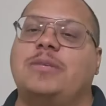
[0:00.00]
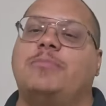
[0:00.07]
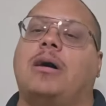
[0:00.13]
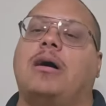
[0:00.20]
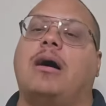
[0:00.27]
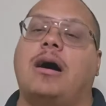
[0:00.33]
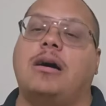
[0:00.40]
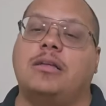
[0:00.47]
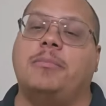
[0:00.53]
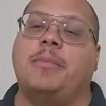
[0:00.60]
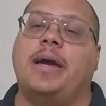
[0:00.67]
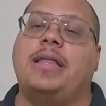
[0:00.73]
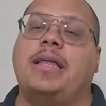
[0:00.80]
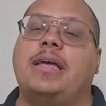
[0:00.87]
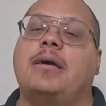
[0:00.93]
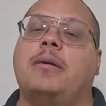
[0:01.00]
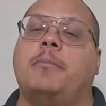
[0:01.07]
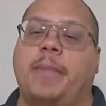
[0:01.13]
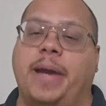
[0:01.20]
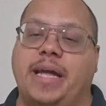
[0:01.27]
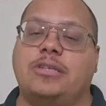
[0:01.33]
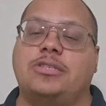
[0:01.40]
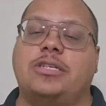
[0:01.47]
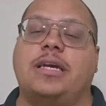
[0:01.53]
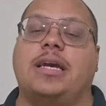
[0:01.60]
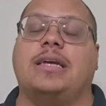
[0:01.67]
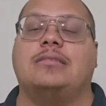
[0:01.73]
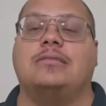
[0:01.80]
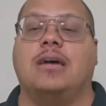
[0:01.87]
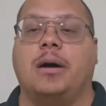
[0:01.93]
It's about automating,
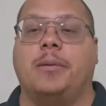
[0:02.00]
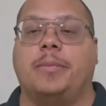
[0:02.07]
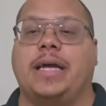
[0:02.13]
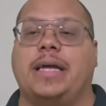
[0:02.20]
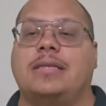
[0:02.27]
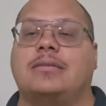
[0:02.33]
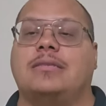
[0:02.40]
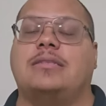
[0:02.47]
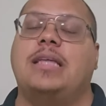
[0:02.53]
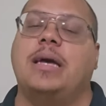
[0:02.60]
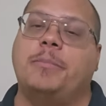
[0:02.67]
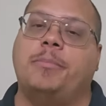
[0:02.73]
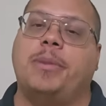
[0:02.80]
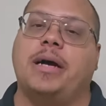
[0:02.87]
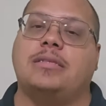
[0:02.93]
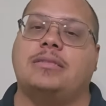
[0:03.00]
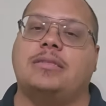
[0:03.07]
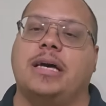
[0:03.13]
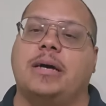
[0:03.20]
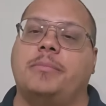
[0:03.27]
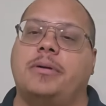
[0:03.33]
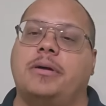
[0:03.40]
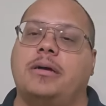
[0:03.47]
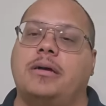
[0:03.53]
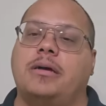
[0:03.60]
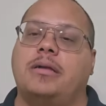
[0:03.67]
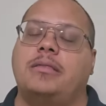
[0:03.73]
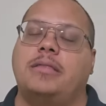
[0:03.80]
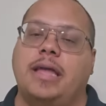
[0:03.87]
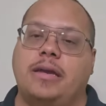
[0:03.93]
managing, and dominating step by step.
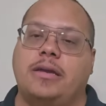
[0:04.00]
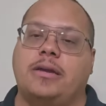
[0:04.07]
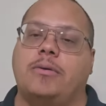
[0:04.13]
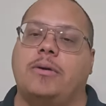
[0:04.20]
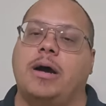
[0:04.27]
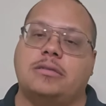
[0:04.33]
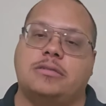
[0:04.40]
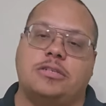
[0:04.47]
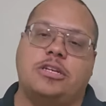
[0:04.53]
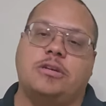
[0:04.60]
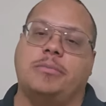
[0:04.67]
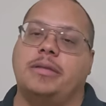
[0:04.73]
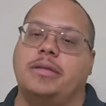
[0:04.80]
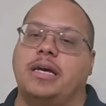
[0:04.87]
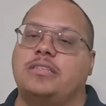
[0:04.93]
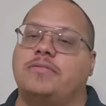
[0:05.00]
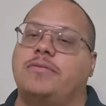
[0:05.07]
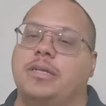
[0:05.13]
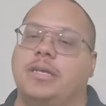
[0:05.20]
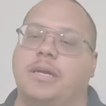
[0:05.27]
Thank you. I'll see you in my next